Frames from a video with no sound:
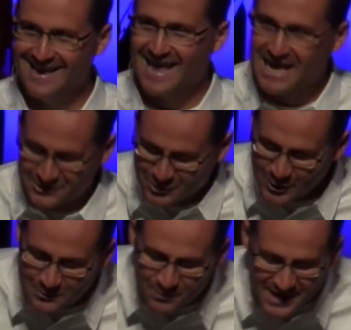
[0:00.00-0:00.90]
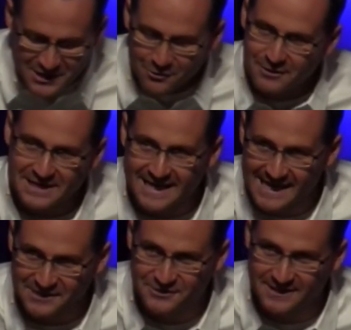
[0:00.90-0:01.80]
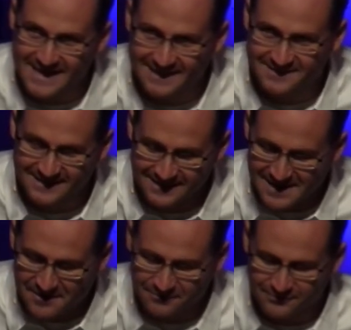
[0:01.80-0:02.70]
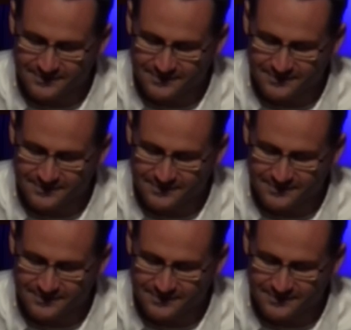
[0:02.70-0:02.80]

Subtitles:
it could be you're engaged in Hesed love.